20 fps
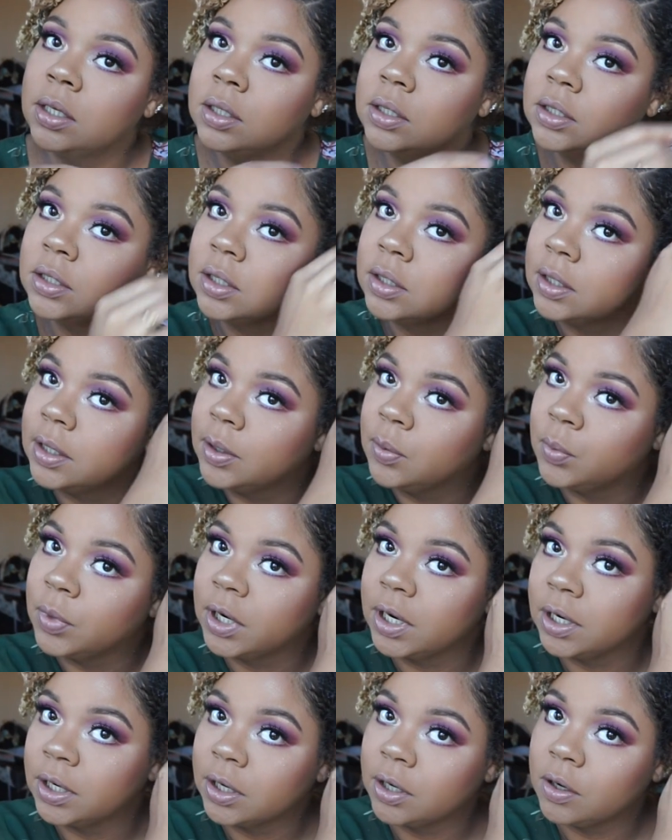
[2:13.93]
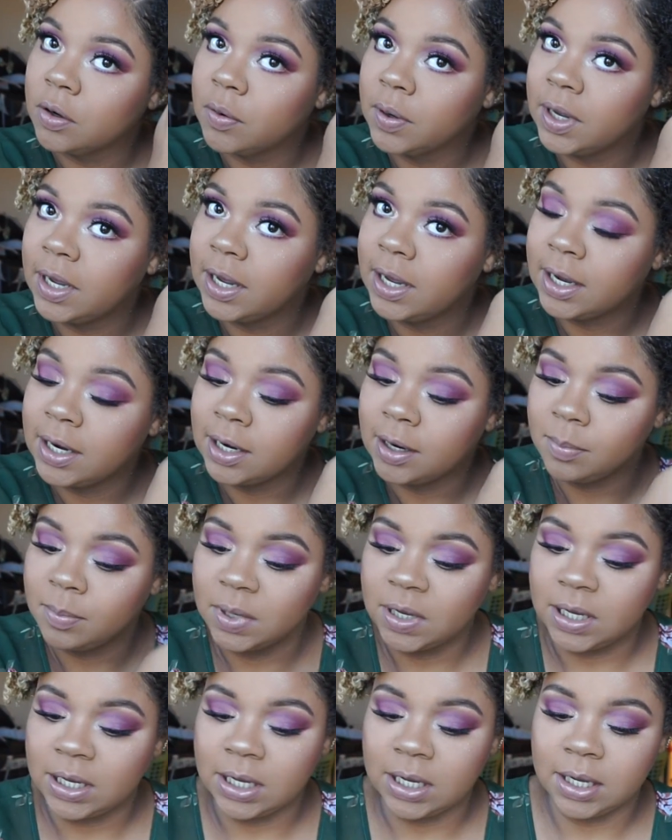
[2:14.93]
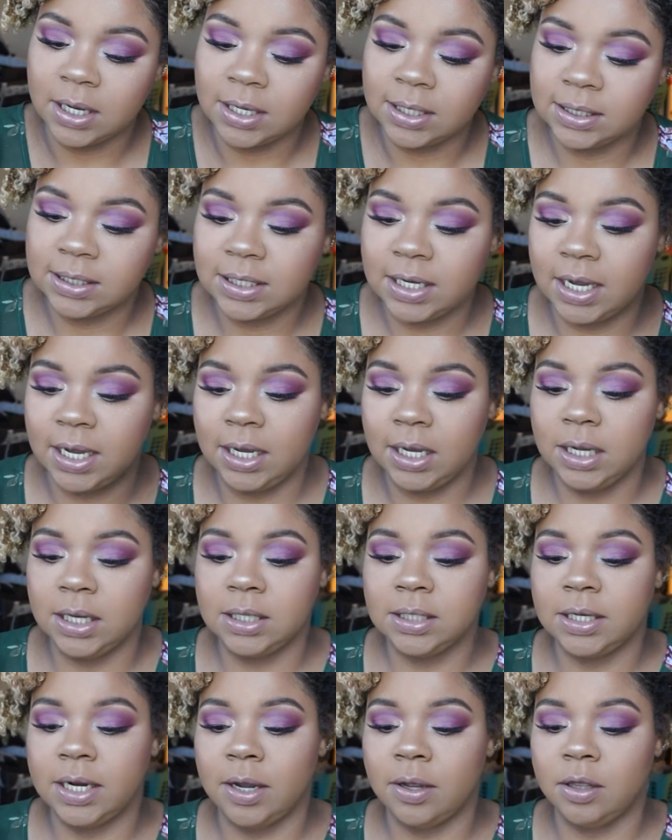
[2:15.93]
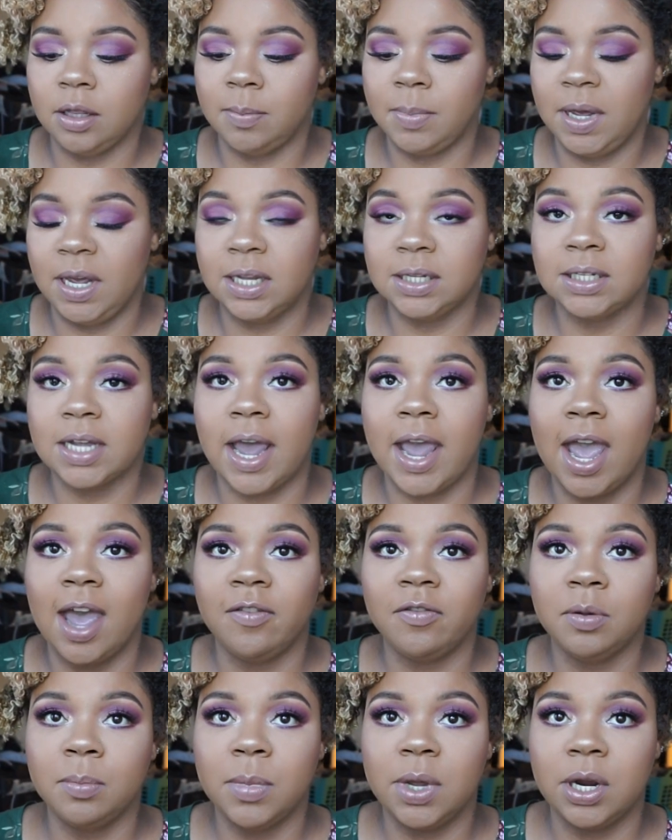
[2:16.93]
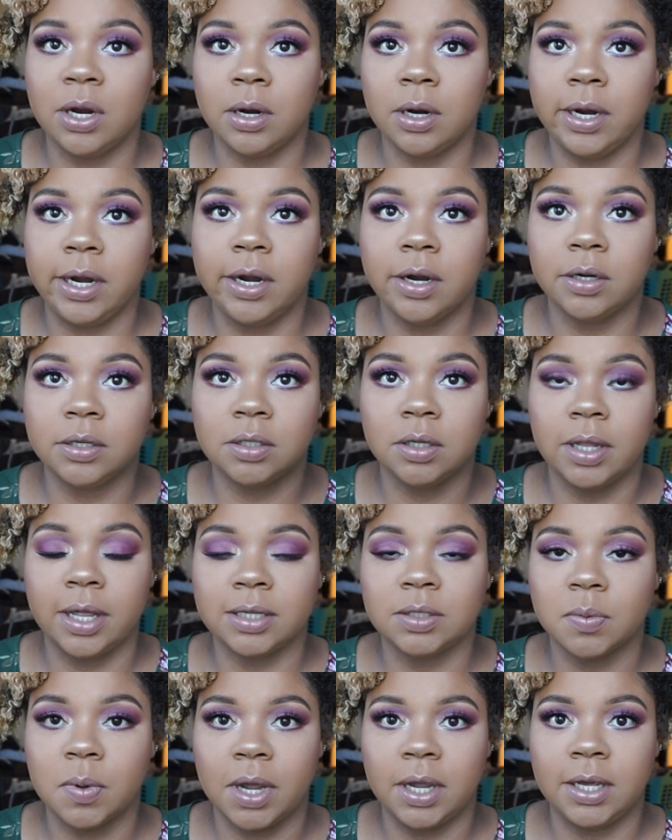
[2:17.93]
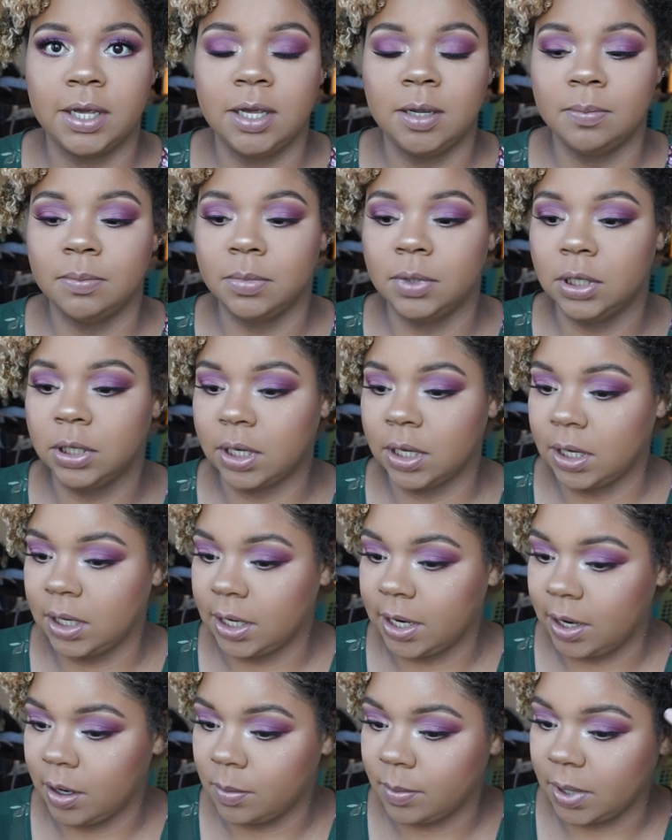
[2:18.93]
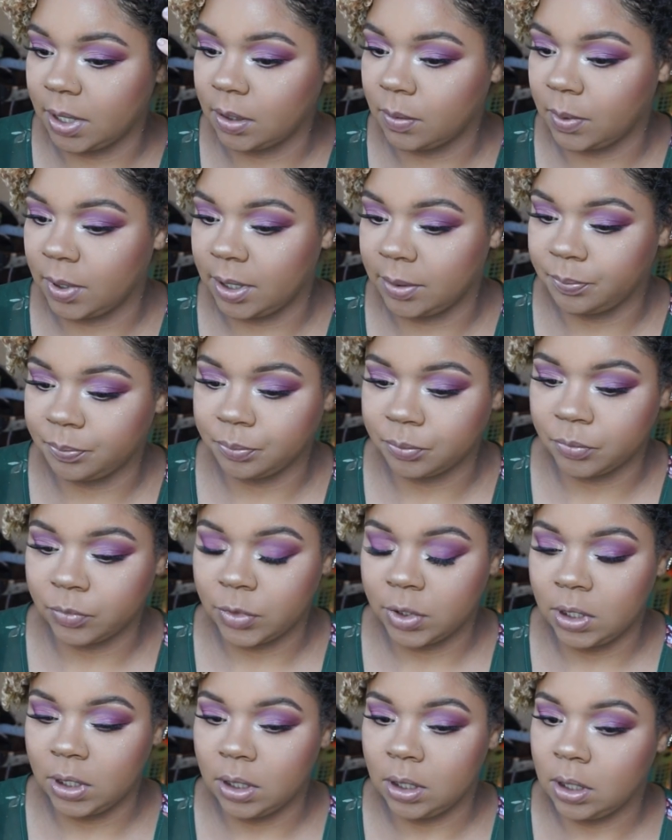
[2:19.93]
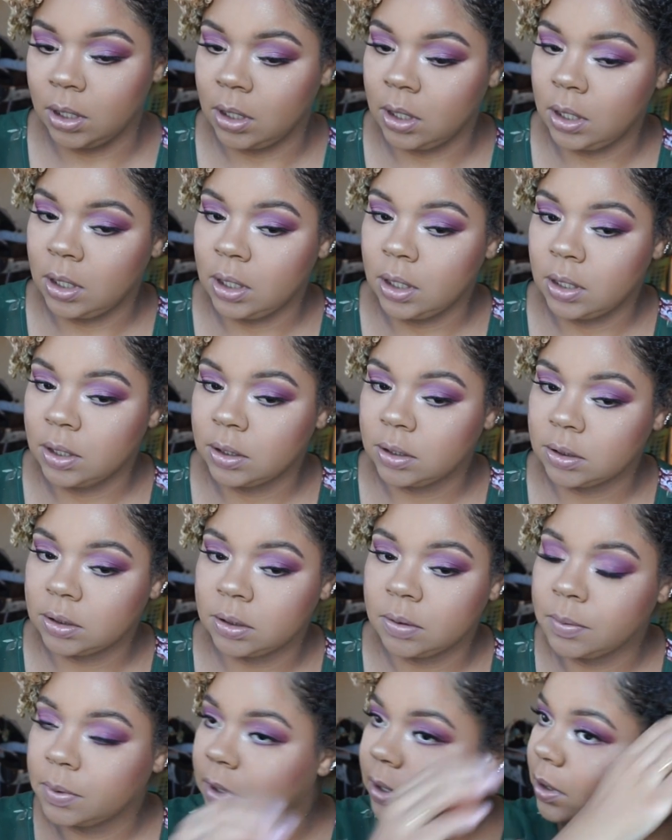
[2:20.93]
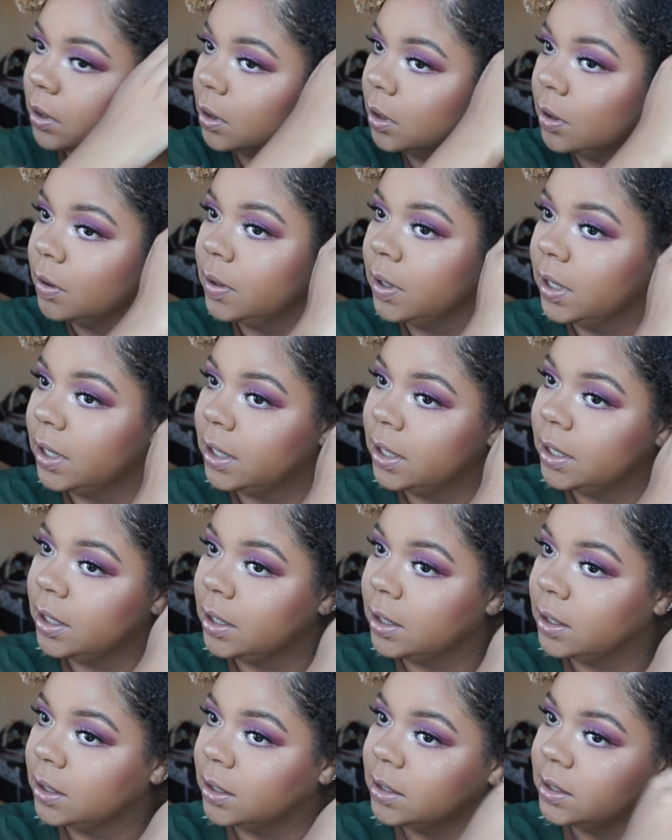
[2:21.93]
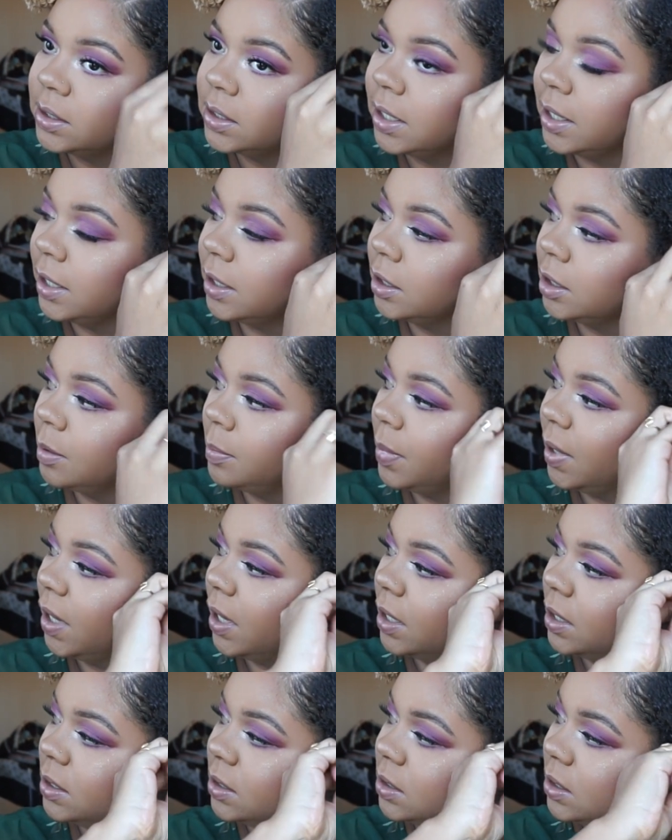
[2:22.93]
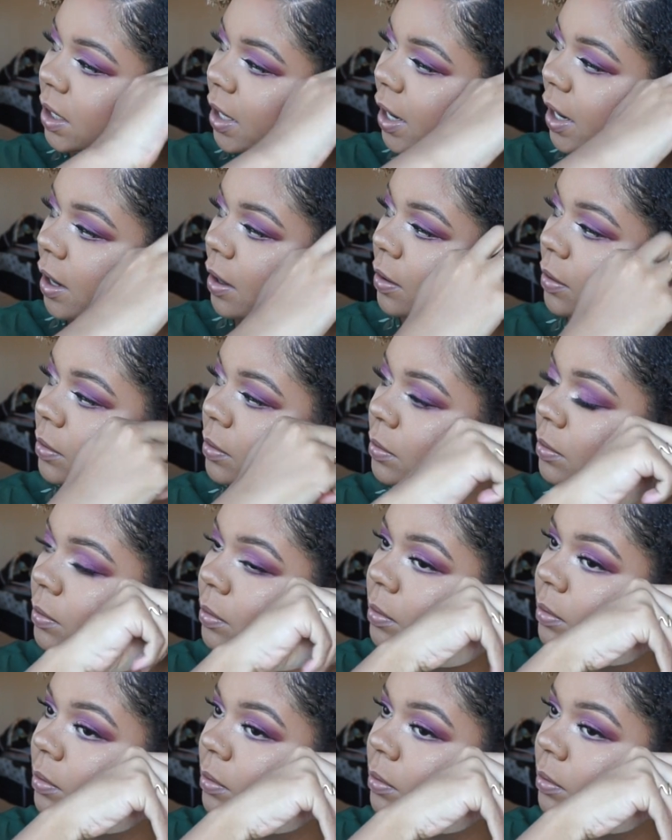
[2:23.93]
So then we're going to go ahead and begin taking down the bands. I have a mirror here, so that's why I keep looking down, by the way. So we're going to go ahead and take the bands out.